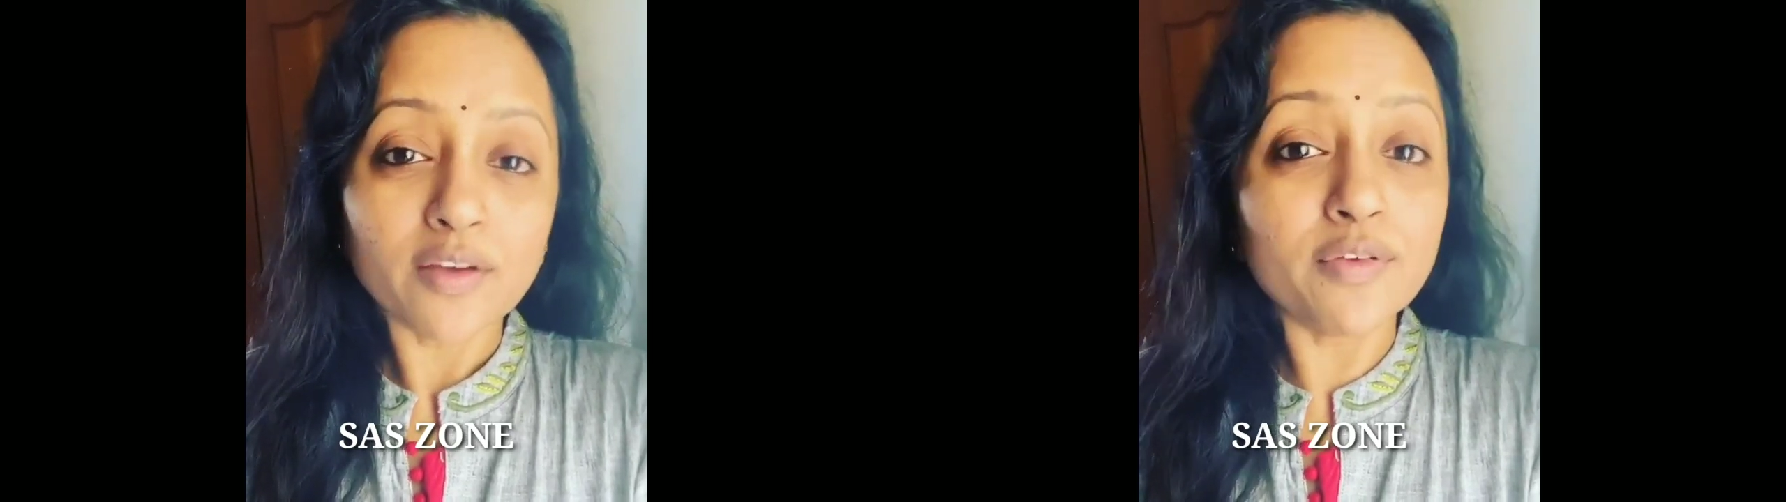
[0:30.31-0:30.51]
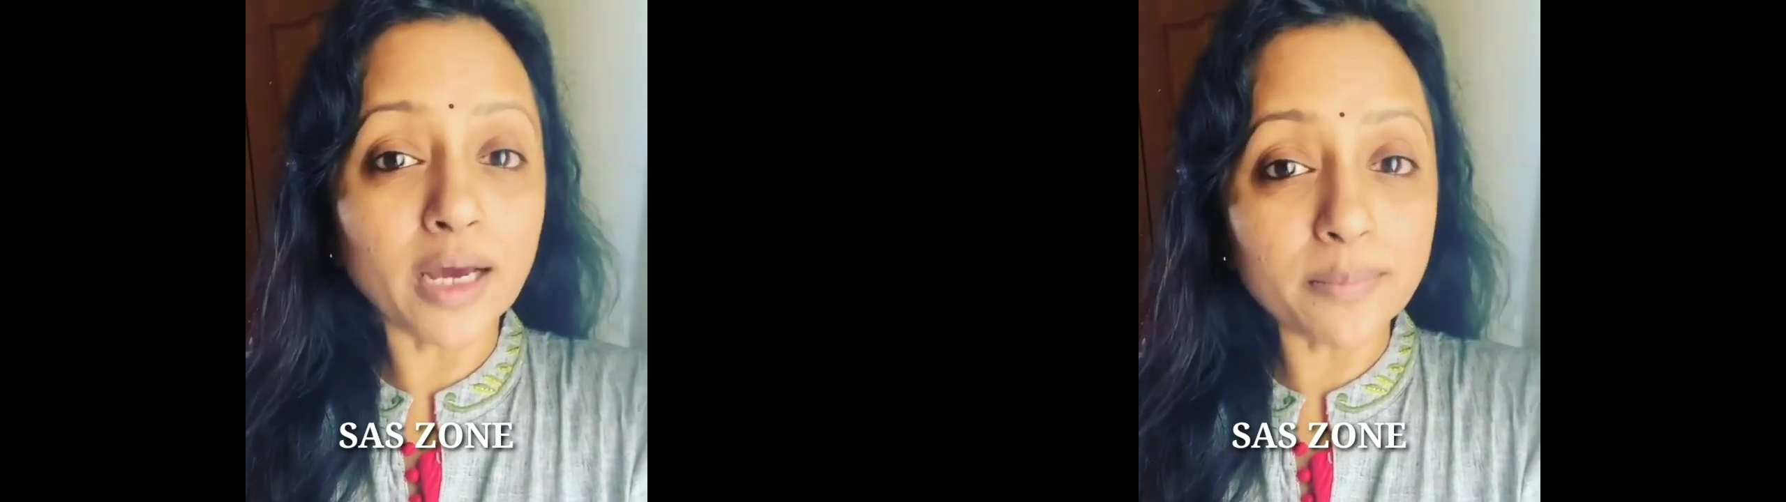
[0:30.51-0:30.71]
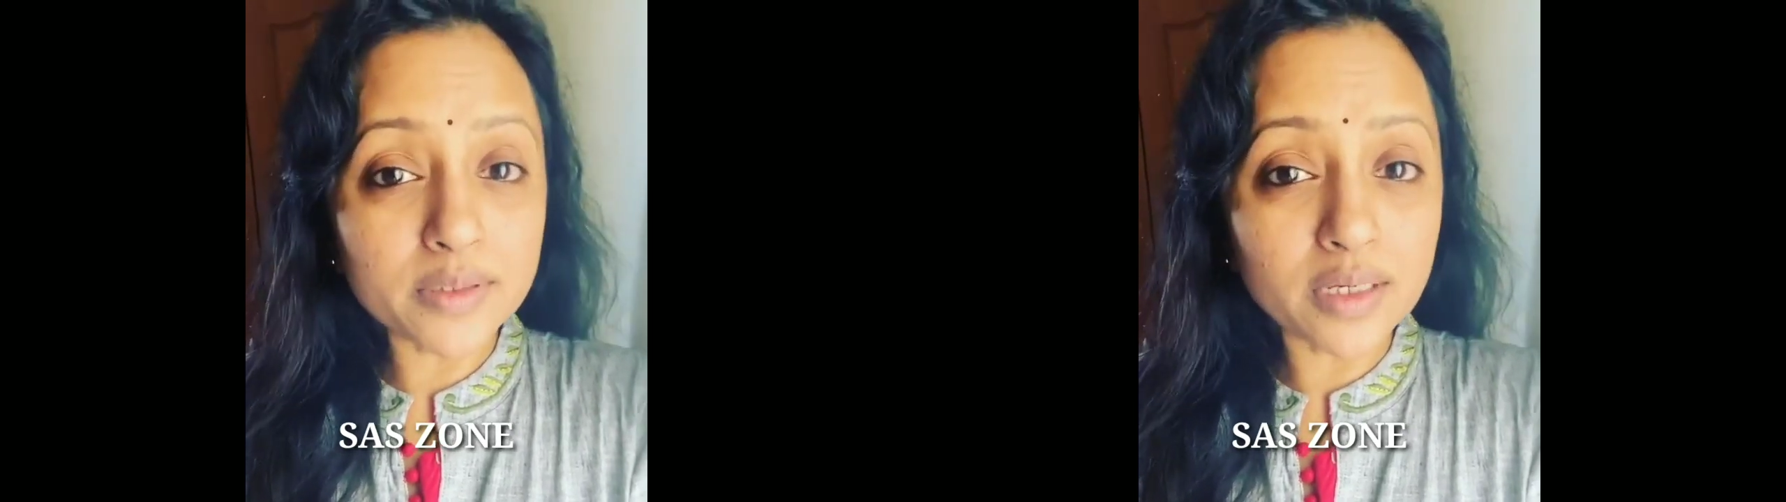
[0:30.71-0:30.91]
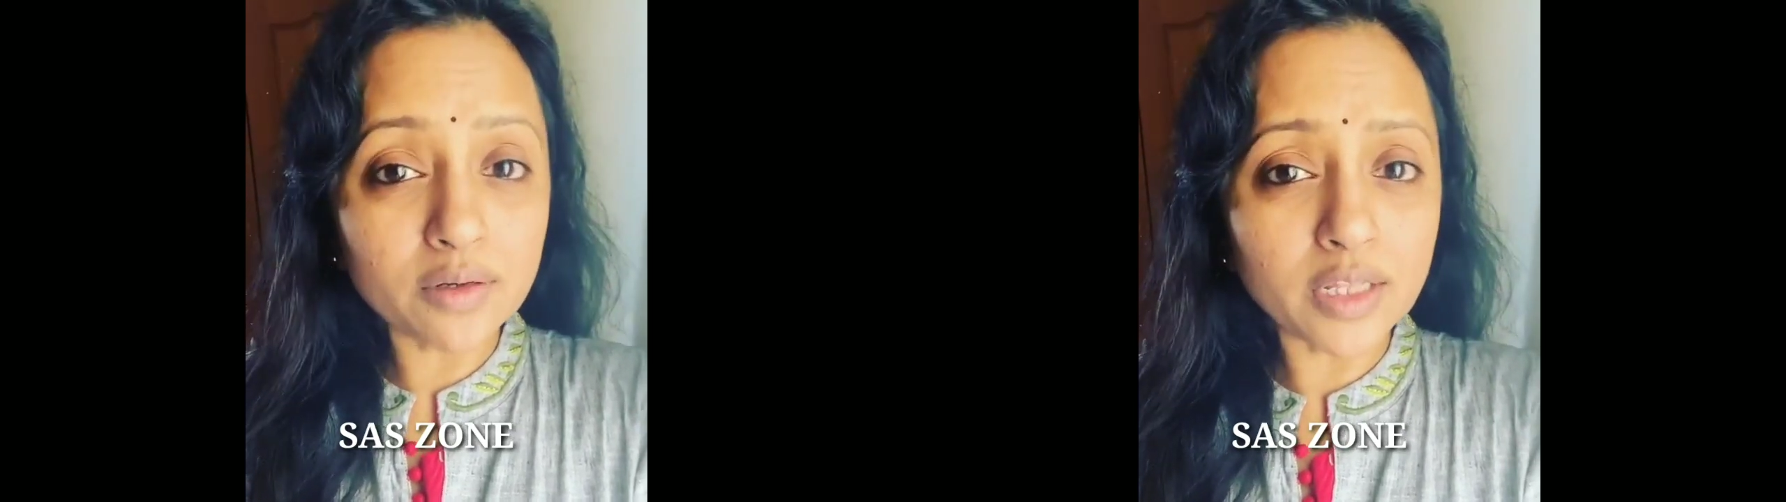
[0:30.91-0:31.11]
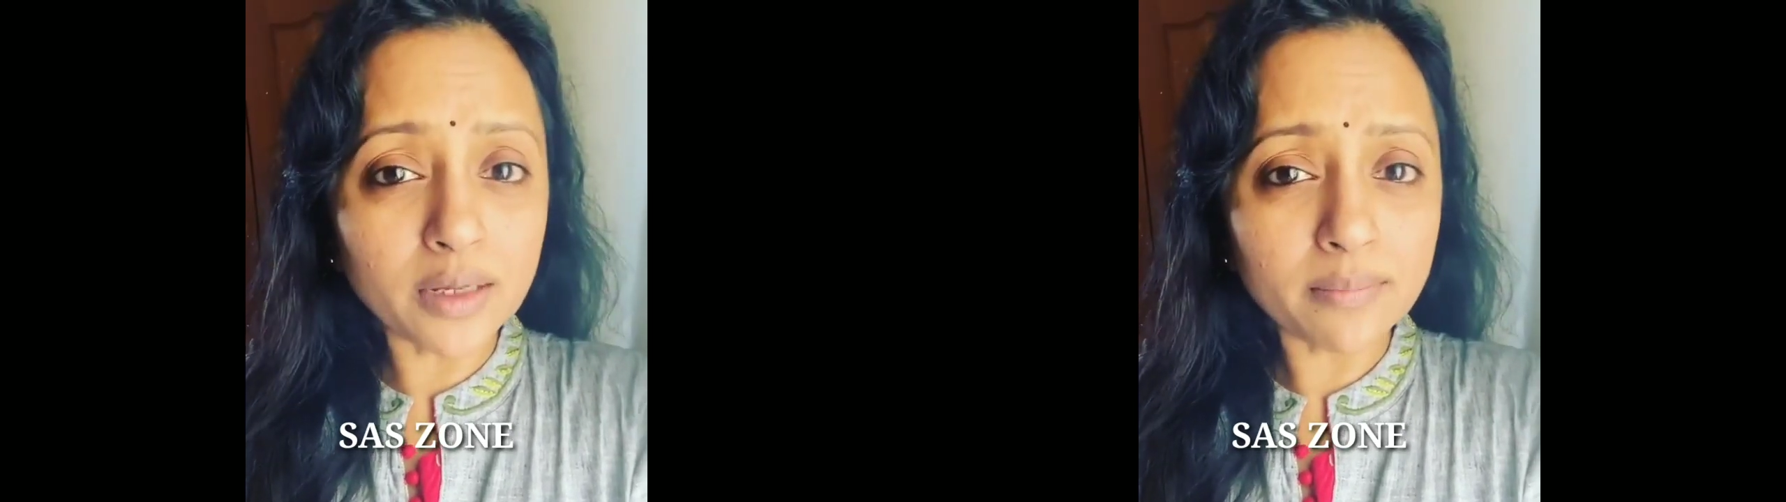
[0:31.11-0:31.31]
We
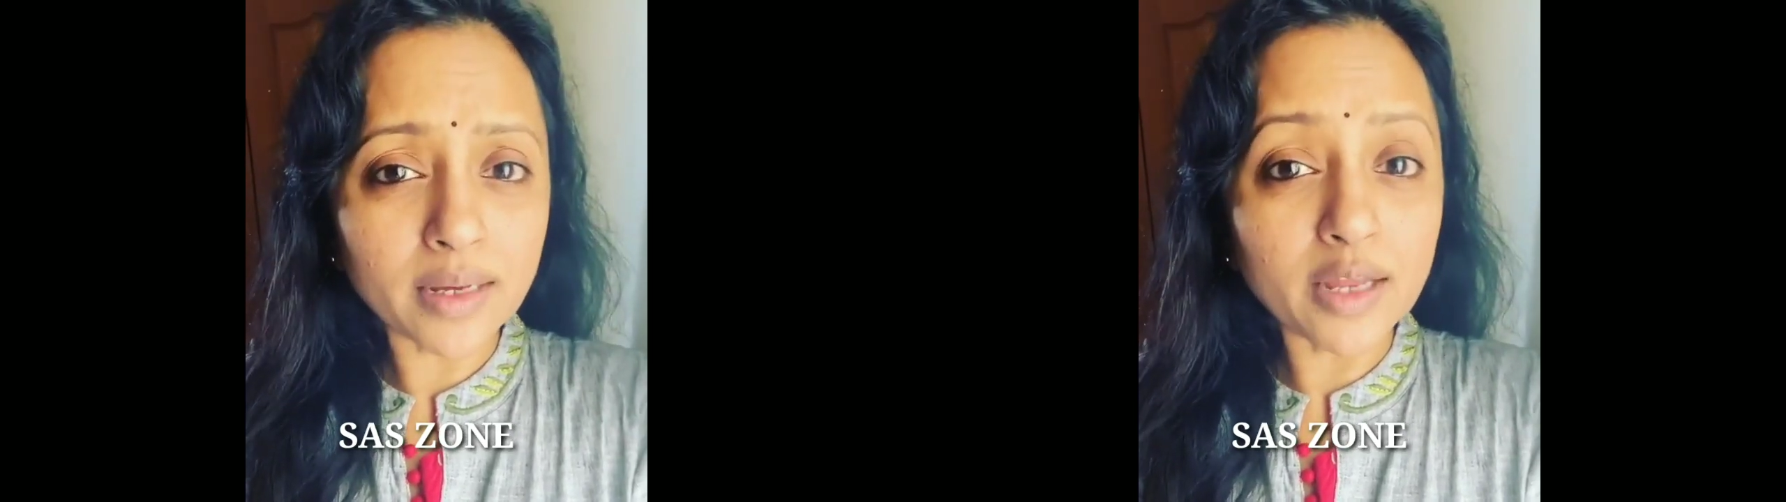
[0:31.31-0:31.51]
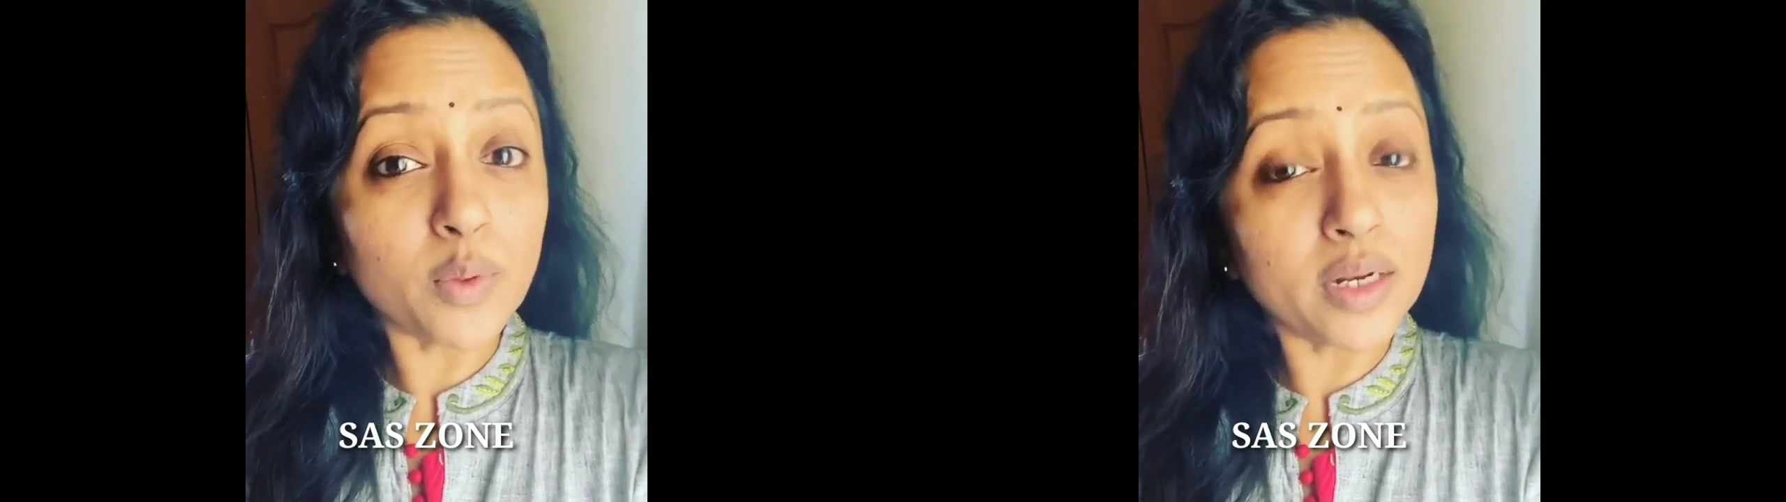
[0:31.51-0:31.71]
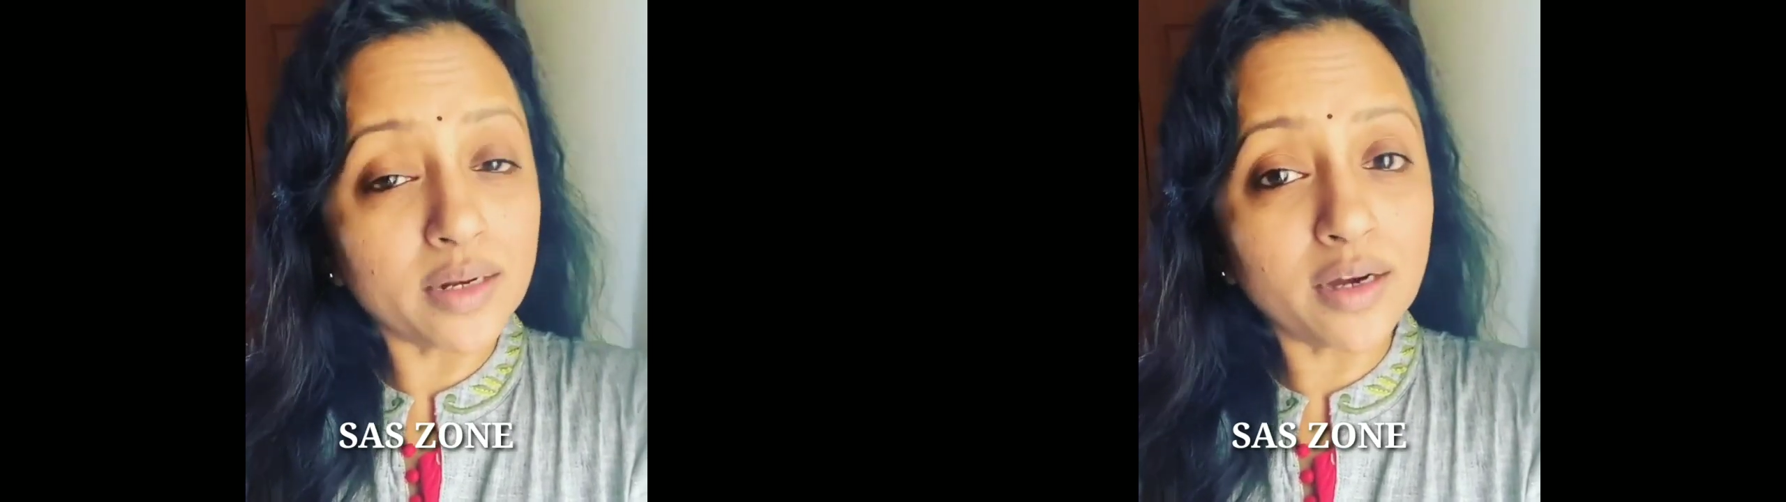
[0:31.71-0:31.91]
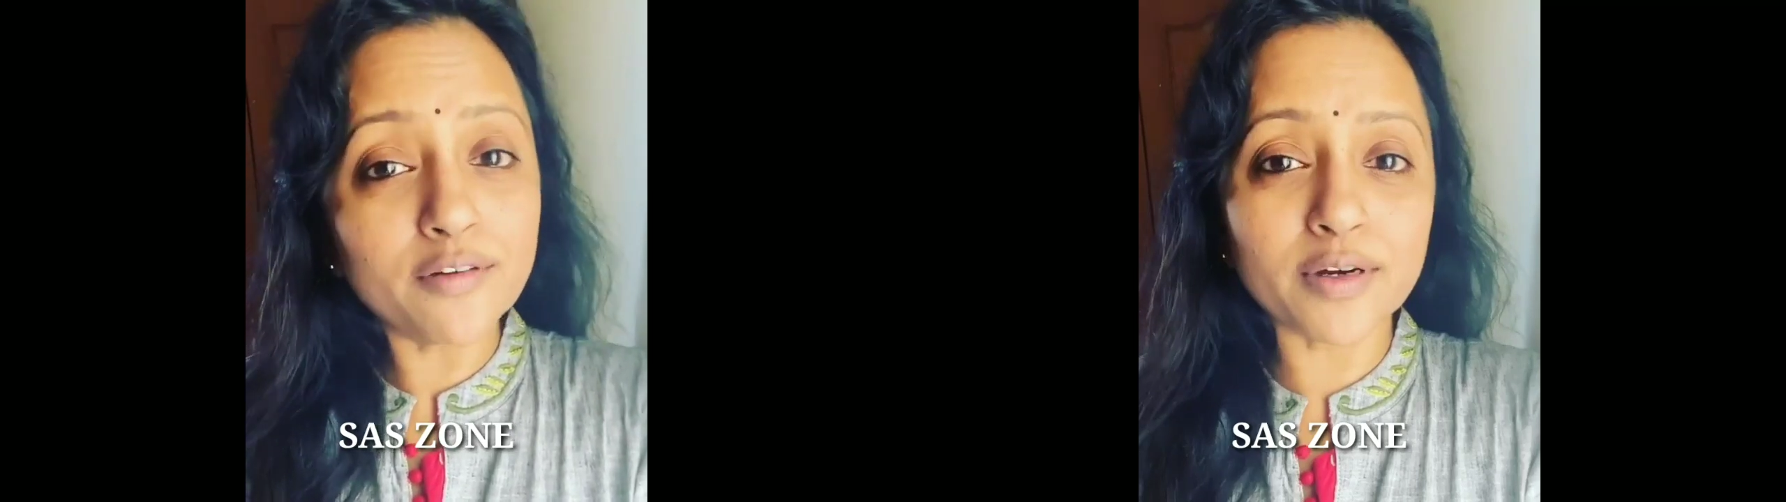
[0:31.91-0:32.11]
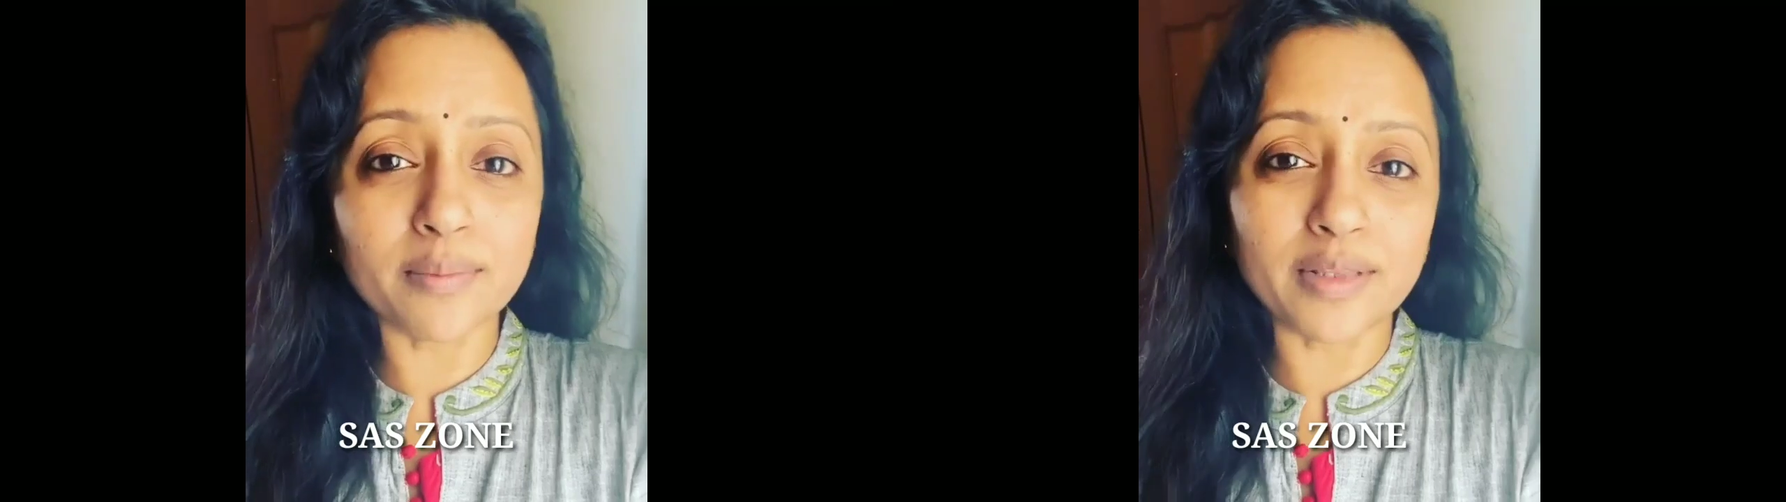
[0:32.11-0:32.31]
observe them and we learn
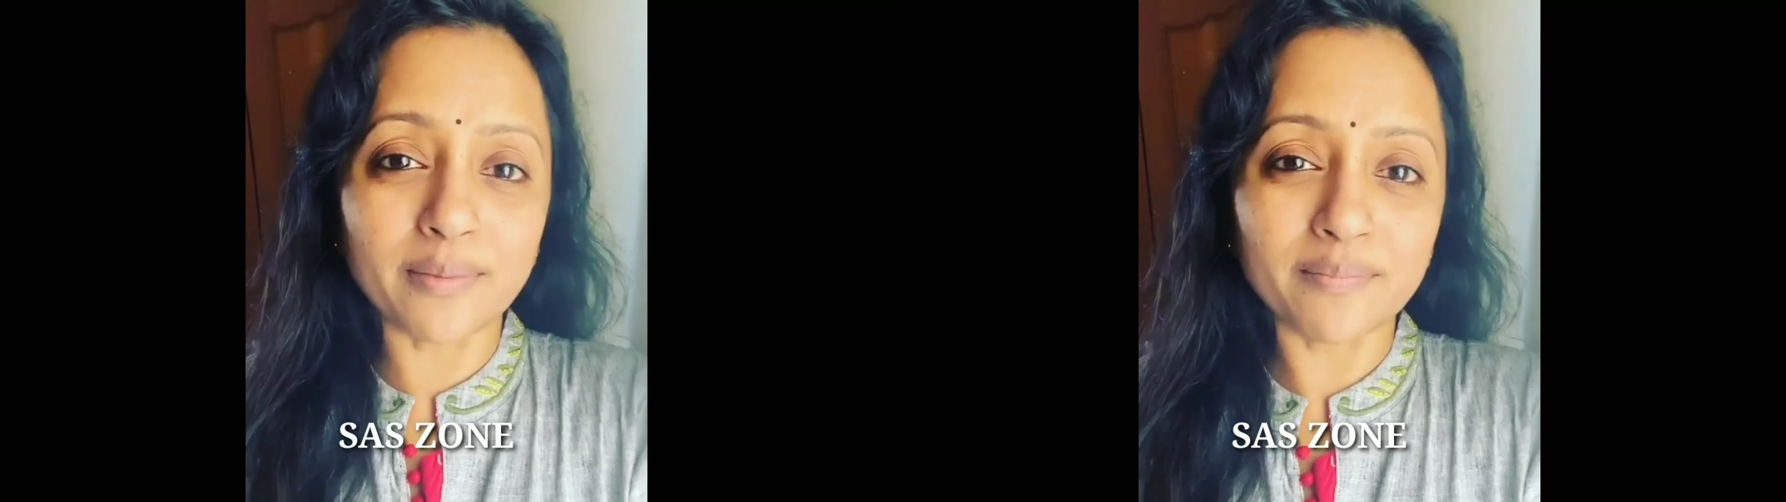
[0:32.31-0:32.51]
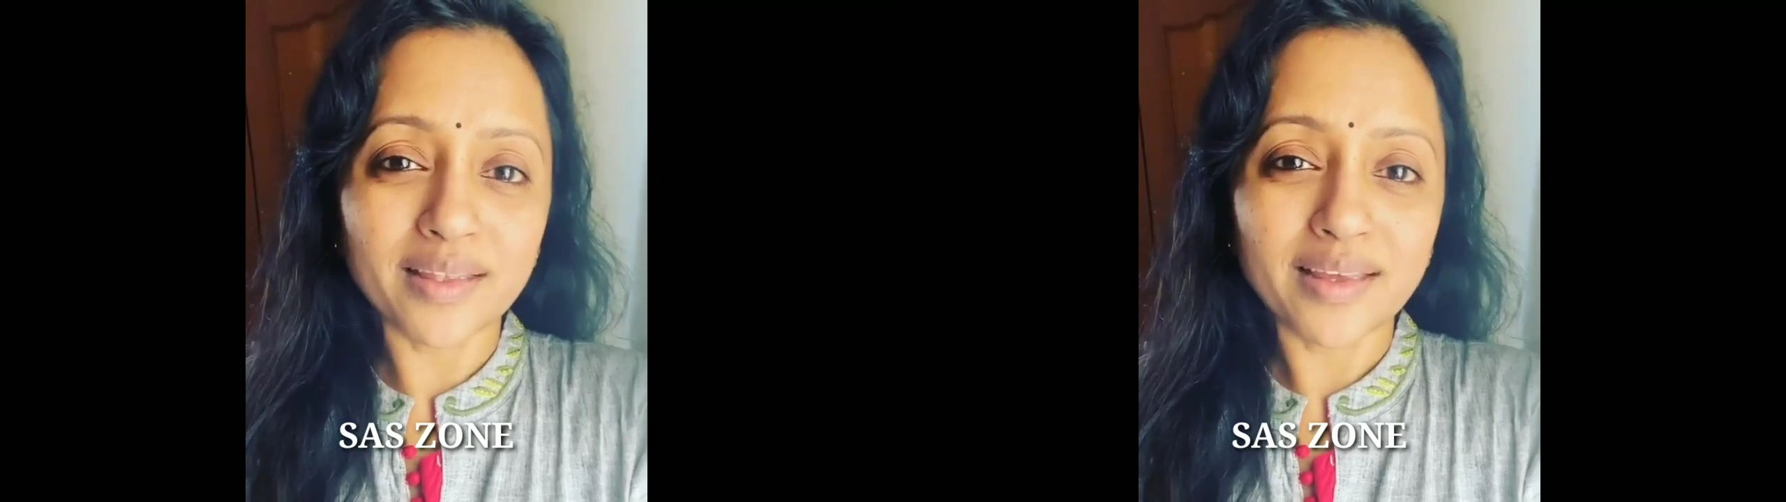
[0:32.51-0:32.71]
from them,